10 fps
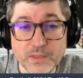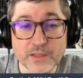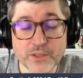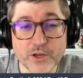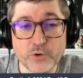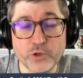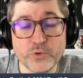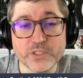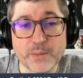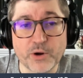that OU
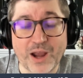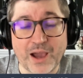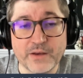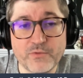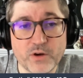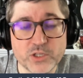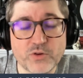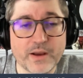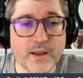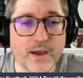is number 9 for us
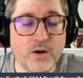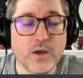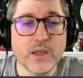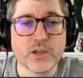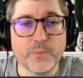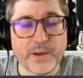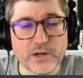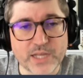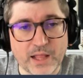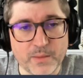right now
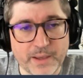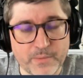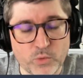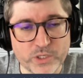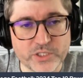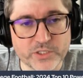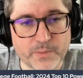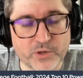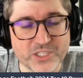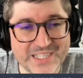compared to Alabama, which is
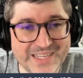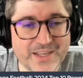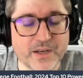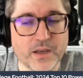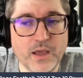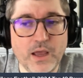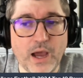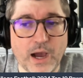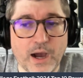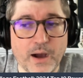number 10.
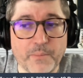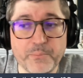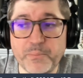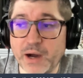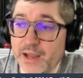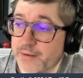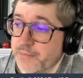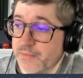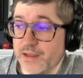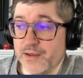
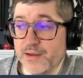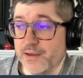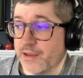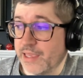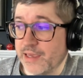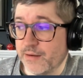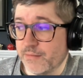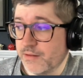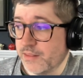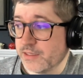Again,
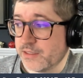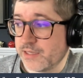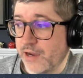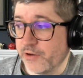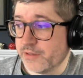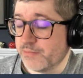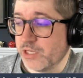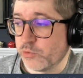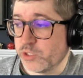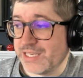this is how it,
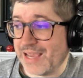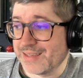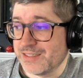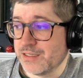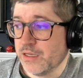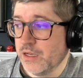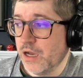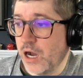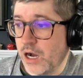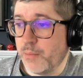you know, stacks
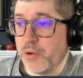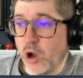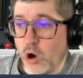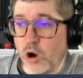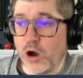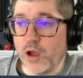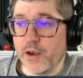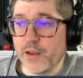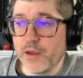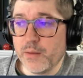up
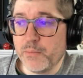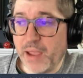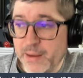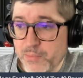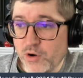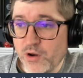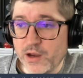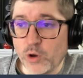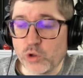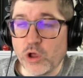on paper.
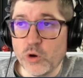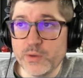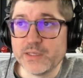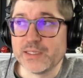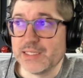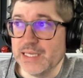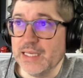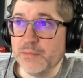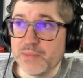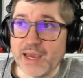And Oklahoma is a
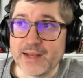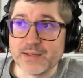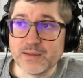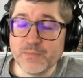team that,